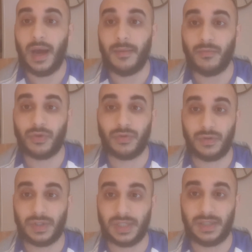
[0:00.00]

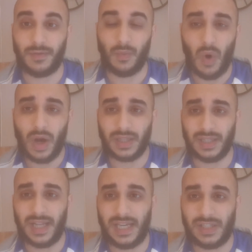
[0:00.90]
recruiters, if you worked at
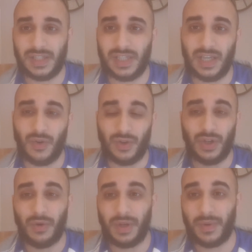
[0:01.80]
an agency or you
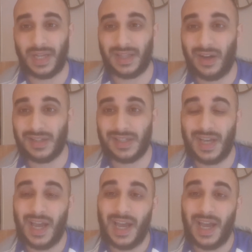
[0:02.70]
know anyone that does,